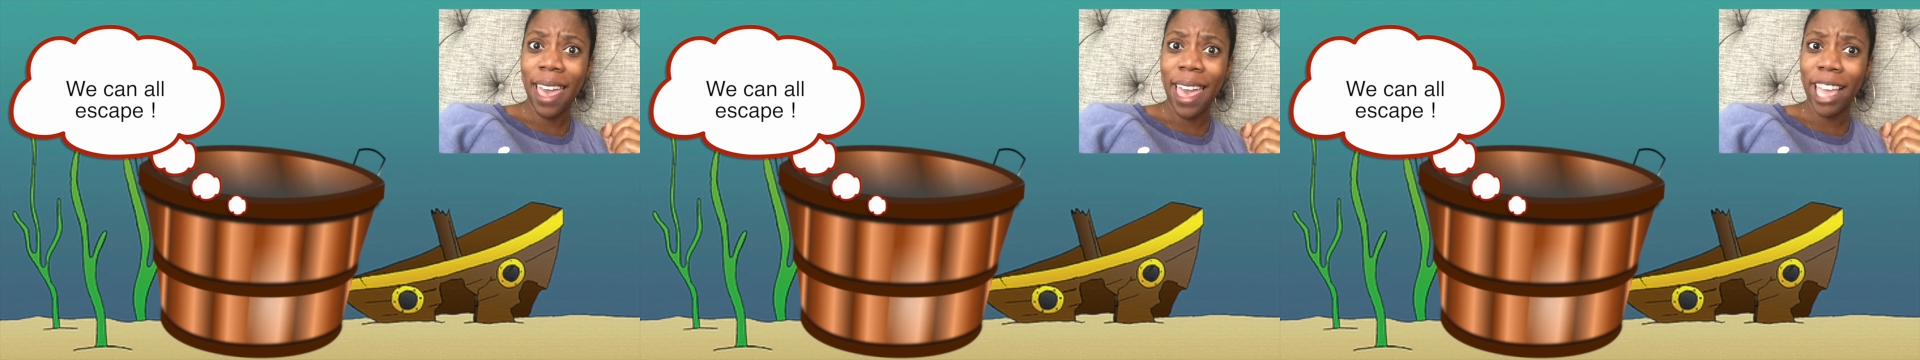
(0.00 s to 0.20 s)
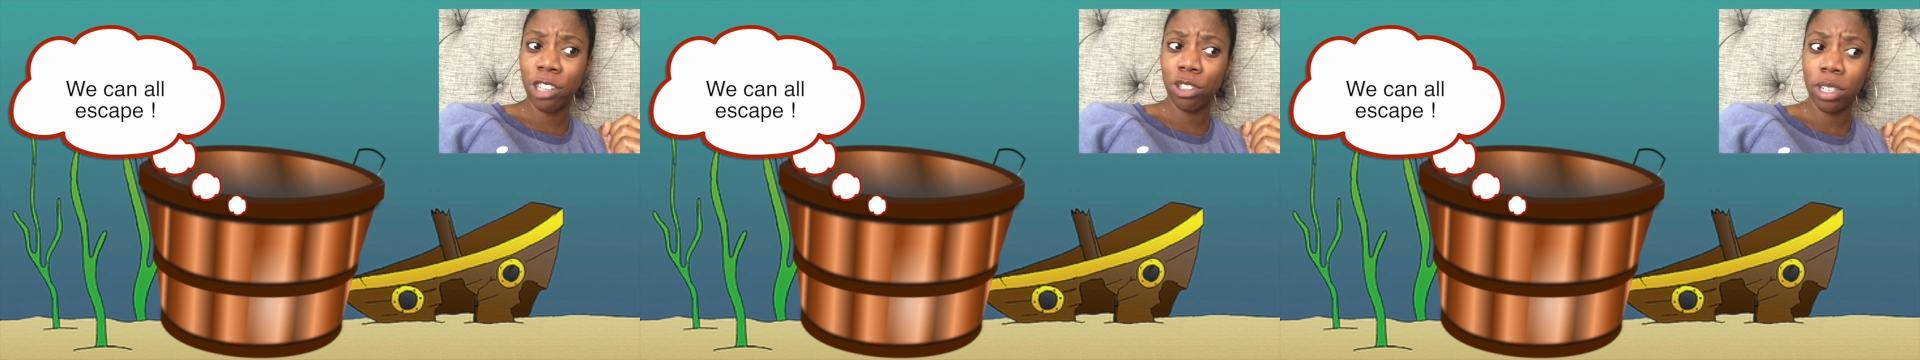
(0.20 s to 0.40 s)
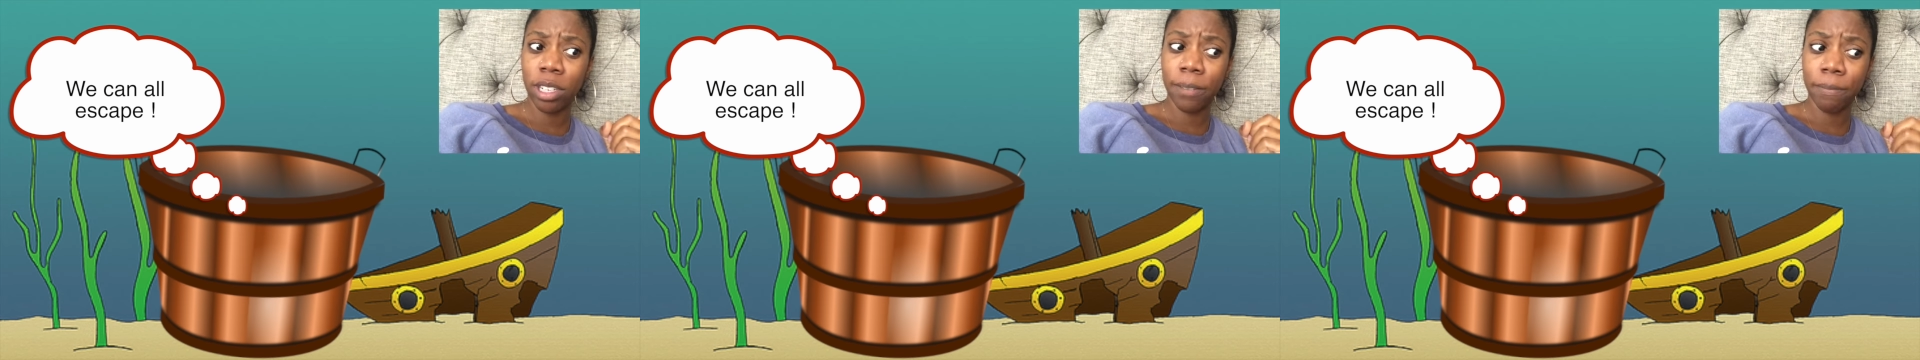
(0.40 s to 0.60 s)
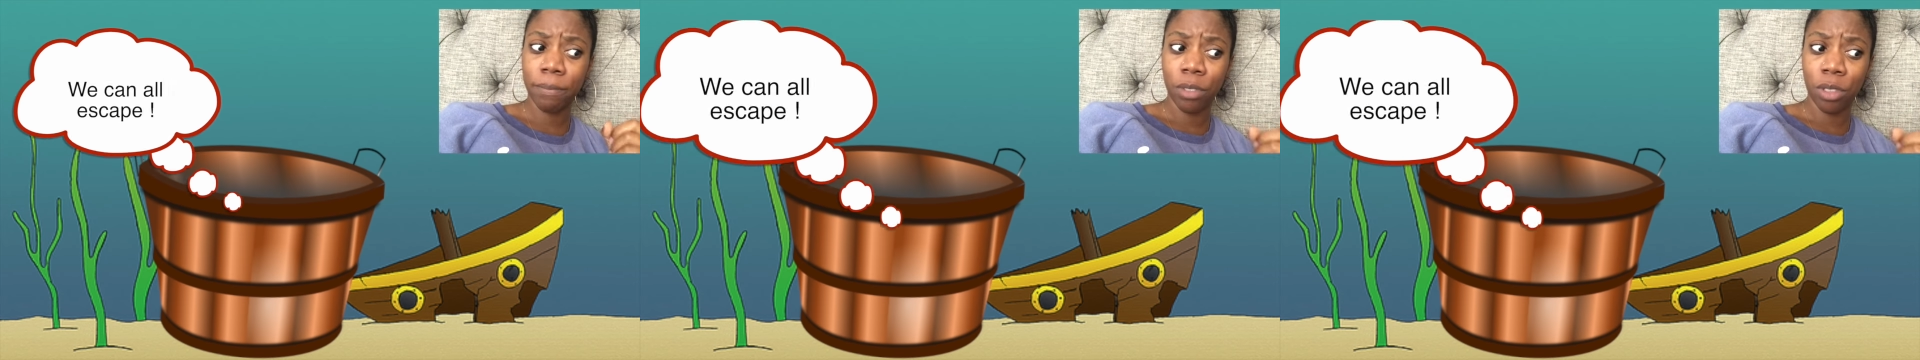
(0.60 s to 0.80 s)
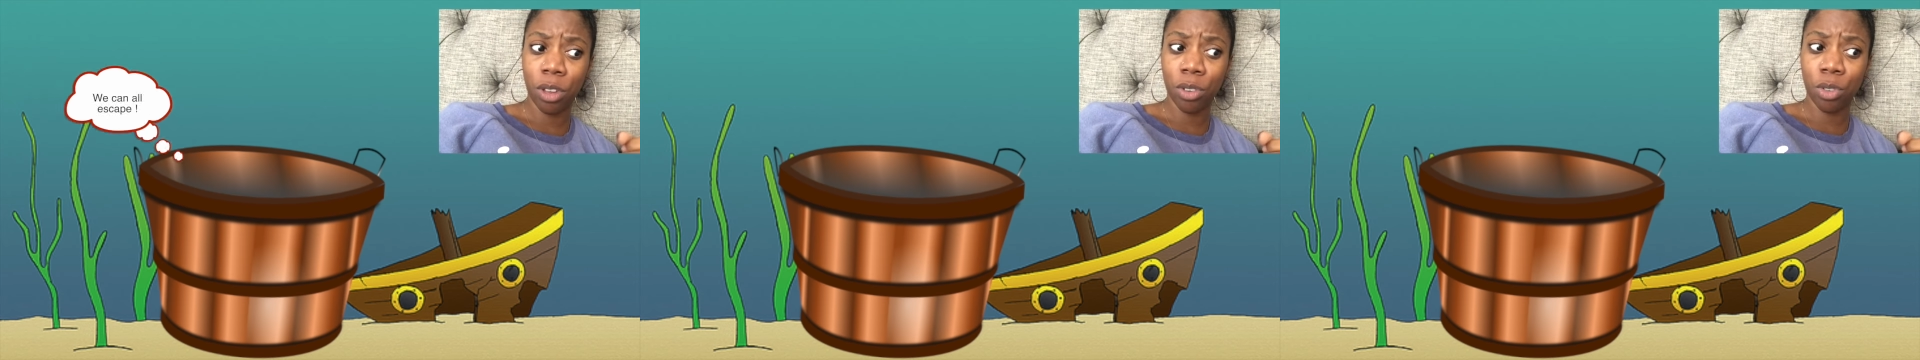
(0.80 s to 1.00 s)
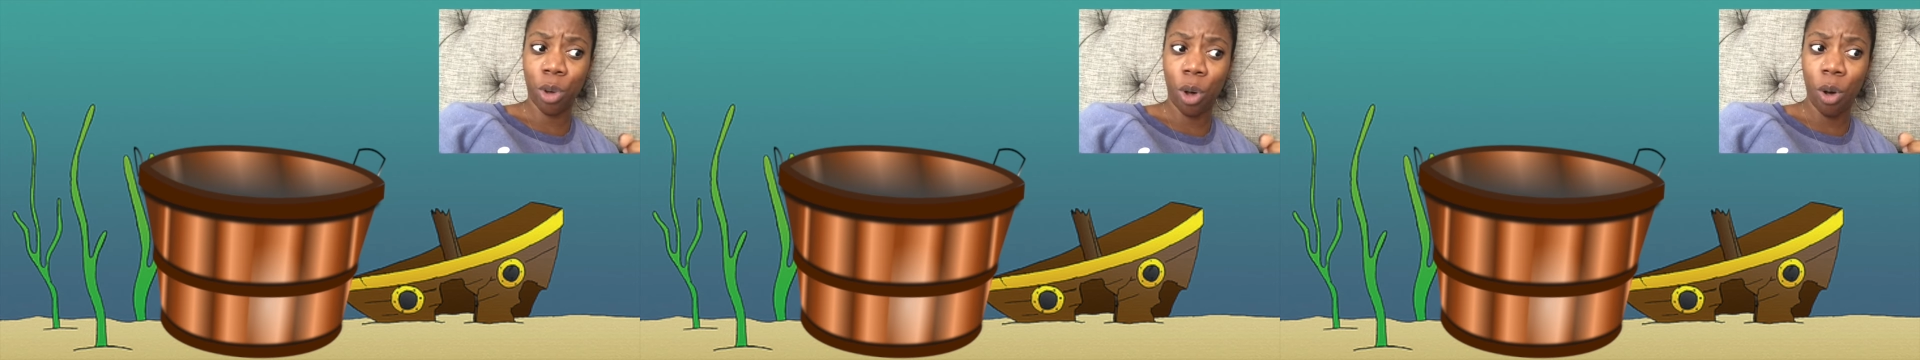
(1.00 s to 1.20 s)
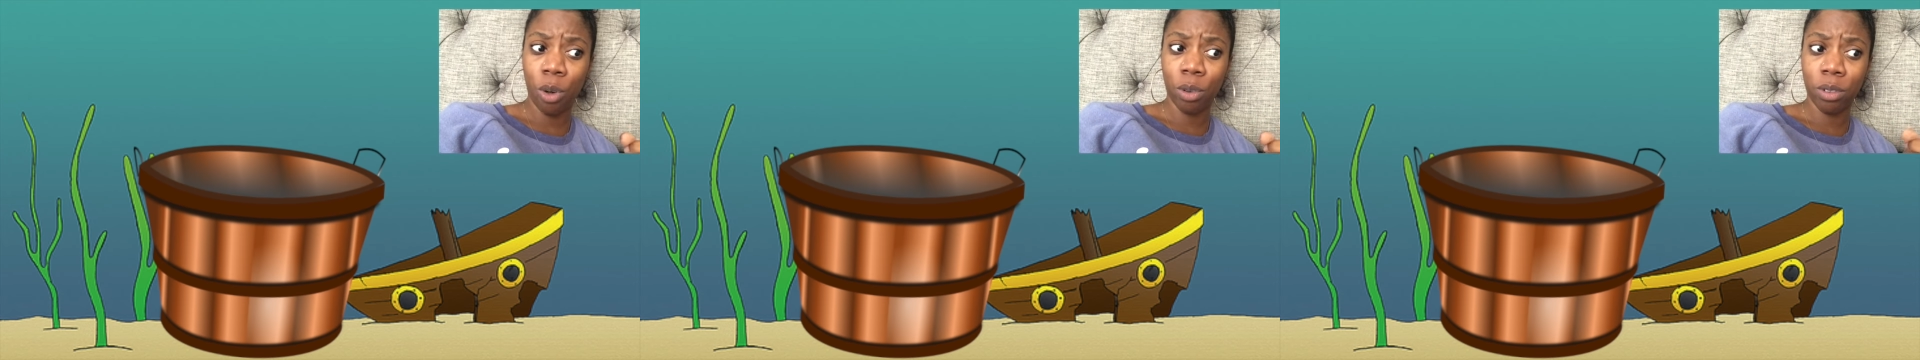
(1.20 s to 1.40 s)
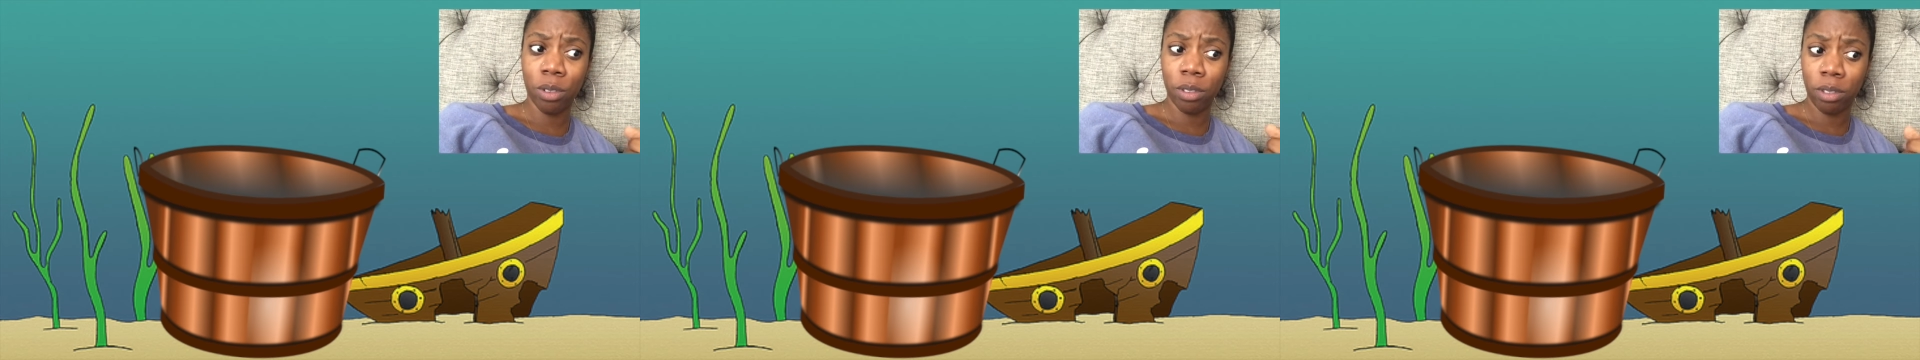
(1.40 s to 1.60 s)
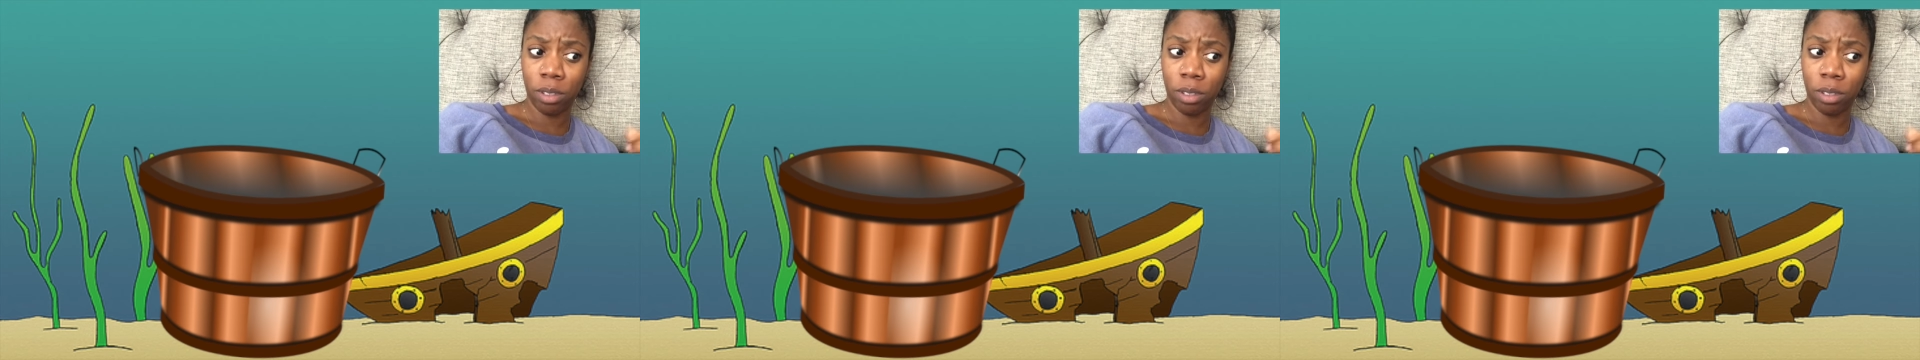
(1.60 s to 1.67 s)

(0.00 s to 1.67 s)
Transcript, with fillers: Actually, there's a hole.